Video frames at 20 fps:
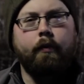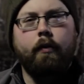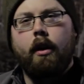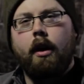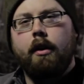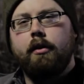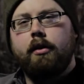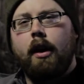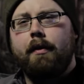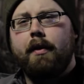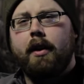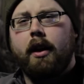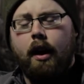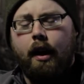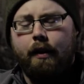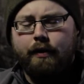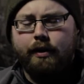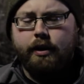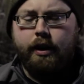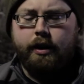I was having a
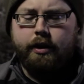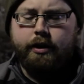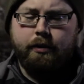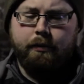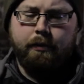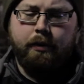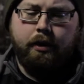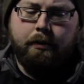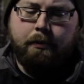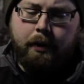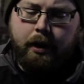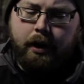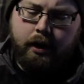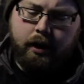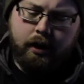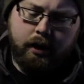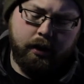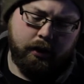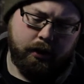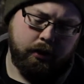conversation with
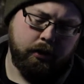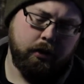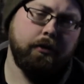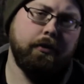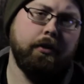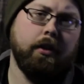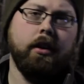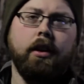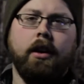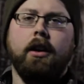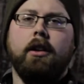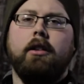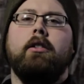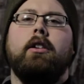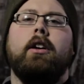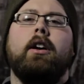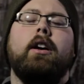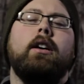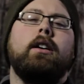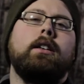my girlfriend the other
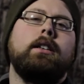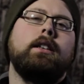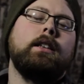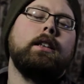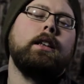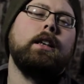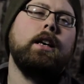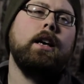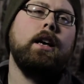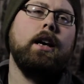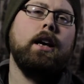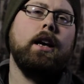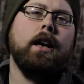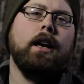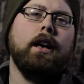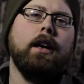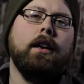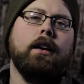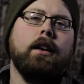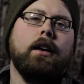day,
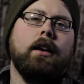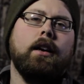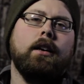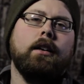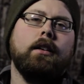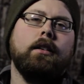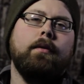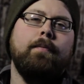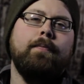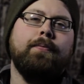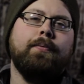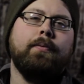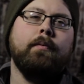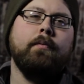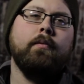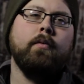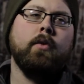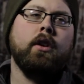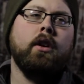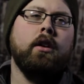and
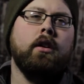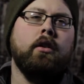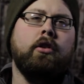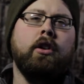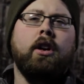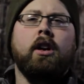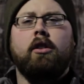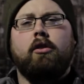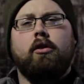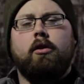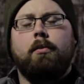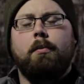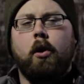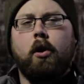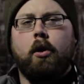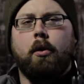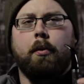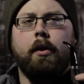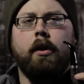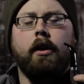she doesn't
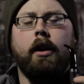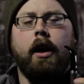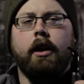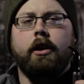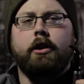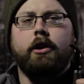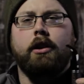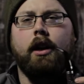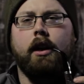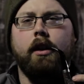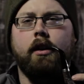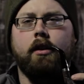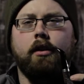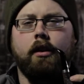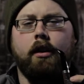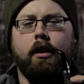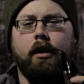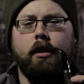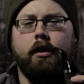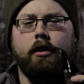smoke a real lot. She likes
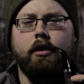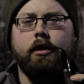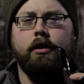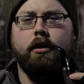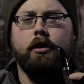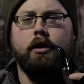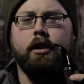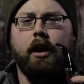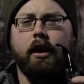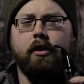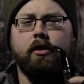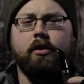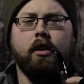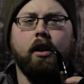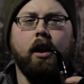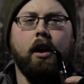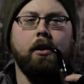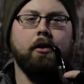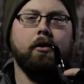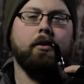
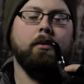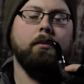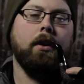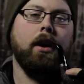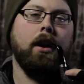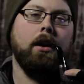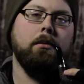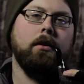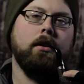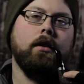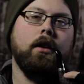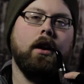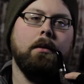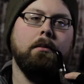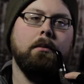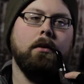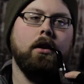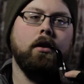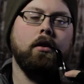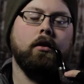cigars from time to
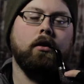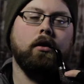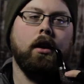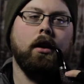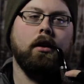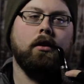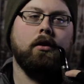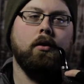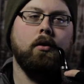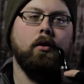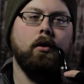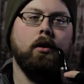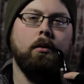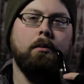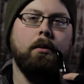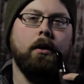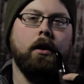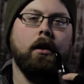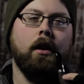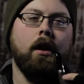time, though, so that's cool.
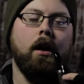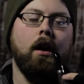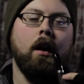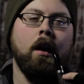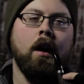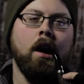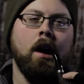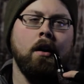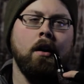But